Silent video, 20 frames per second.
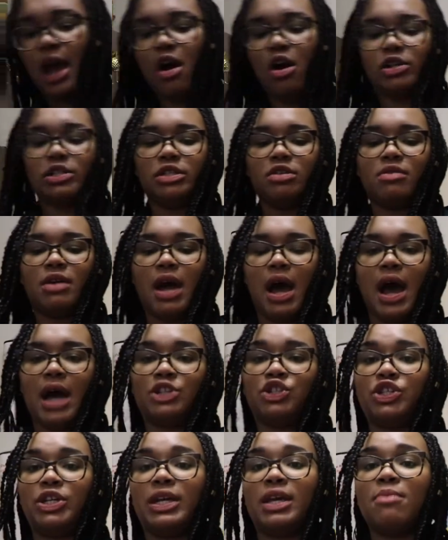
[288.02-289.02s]
I also
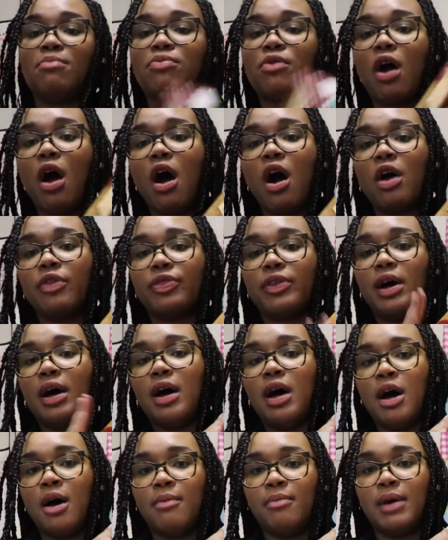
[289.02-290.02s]
got chicken broth.
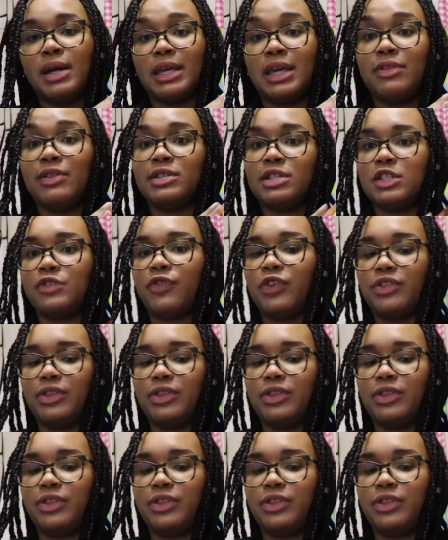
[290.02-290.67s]
Again, this is for